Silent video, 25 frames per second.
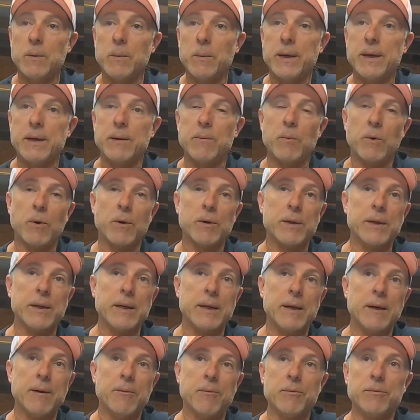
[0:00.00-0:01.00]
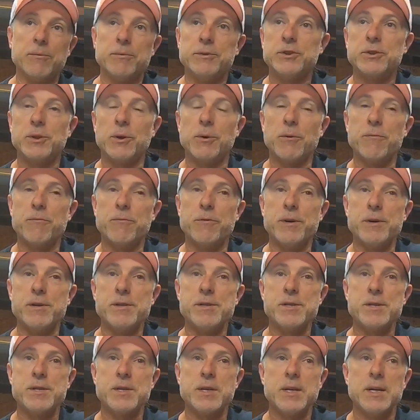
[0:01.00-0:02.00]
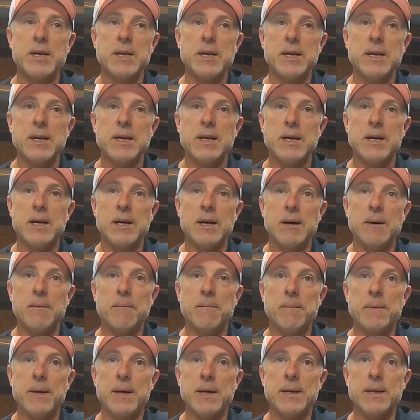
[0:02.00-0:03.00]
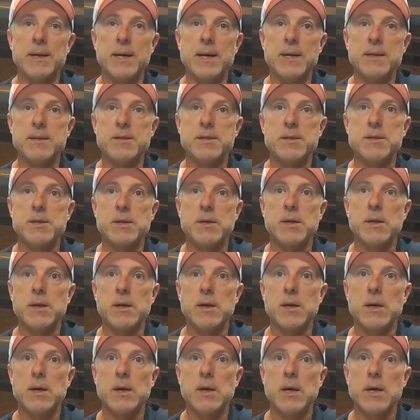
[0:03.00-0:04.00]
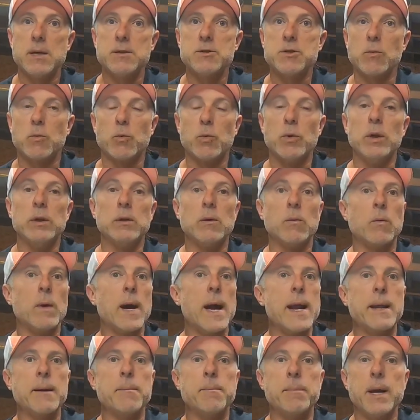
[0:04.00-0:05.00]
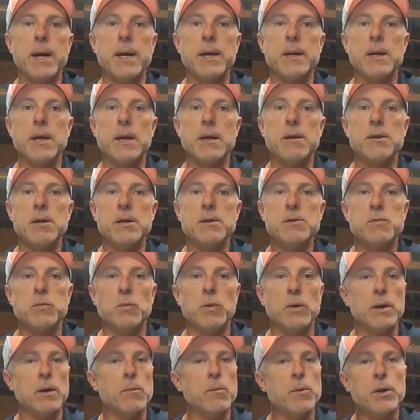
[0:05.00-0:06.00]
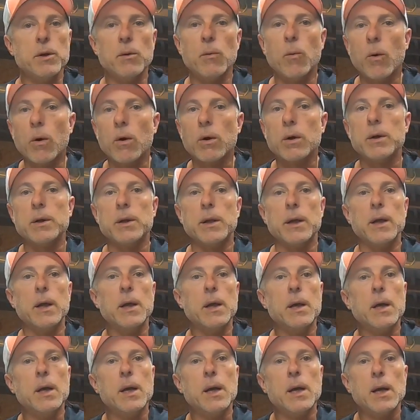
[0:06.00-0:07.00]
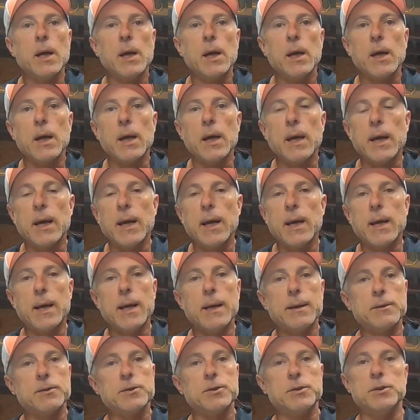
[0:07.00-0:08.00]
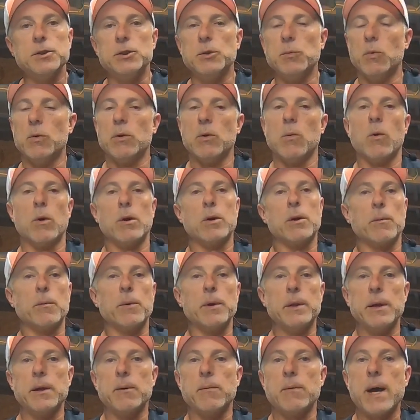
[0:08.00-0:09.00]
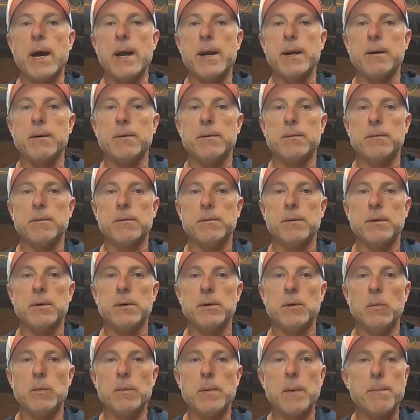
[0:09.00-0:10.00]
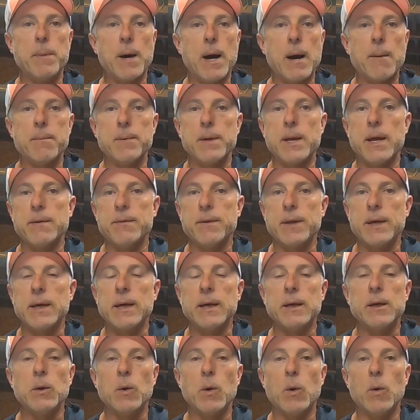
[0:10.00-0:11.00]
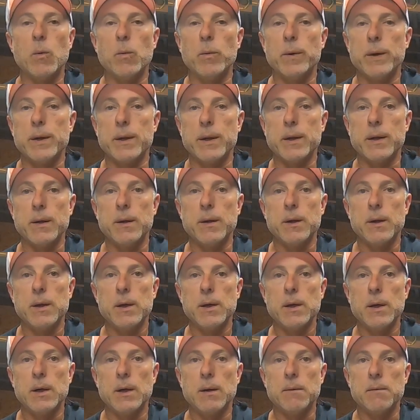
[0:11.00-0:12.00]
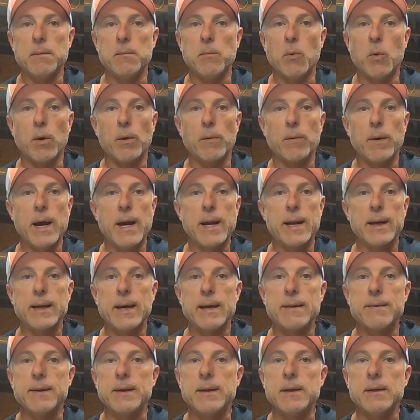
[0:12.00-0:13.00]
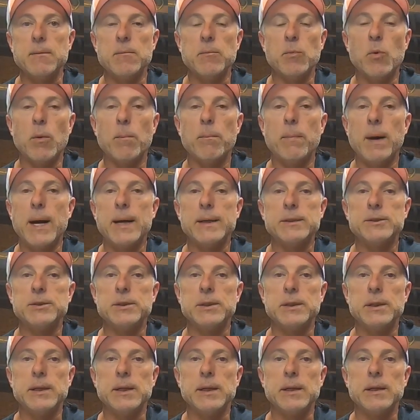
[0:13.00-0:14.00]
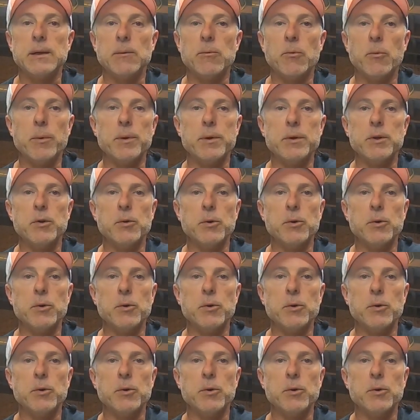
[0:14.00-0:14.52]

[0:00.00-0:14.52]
We can work it on the surface. It's a real erratic bait. It's one that when you're working it, you want to work it really erratic. You want to be popping that thing and going with it. The more erratic, I think, the more bites you get. Now we